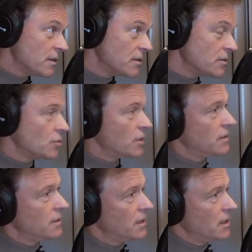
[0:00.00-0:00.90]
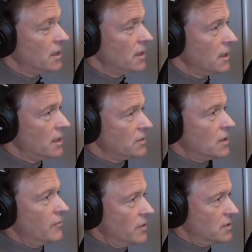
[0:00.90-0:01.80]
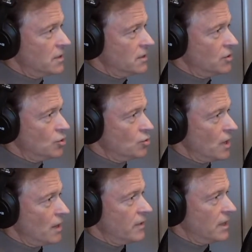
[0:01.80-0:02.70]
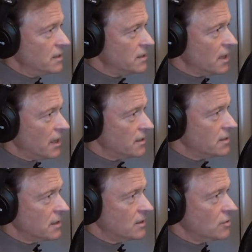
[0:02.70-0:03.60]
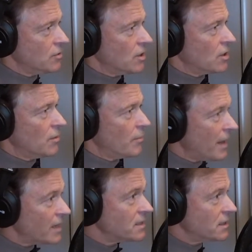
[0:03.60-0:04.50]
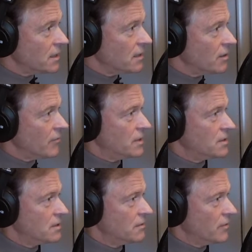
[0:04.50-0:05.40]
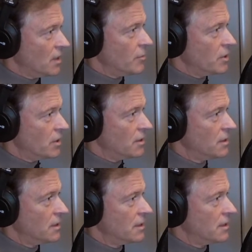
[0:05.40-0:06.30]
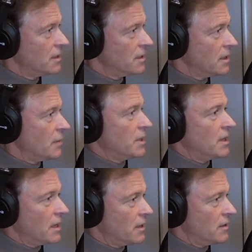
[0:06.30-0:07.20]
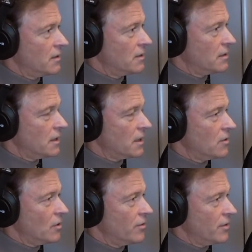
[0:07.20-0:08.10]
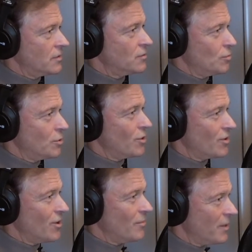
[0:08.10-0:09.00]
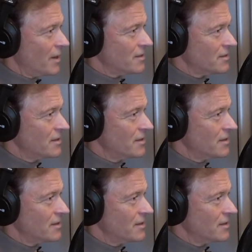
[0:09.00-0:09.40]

to it, and it's obvious that you have insights into the complexity of this phenomenon. I mean, like all things human are complex,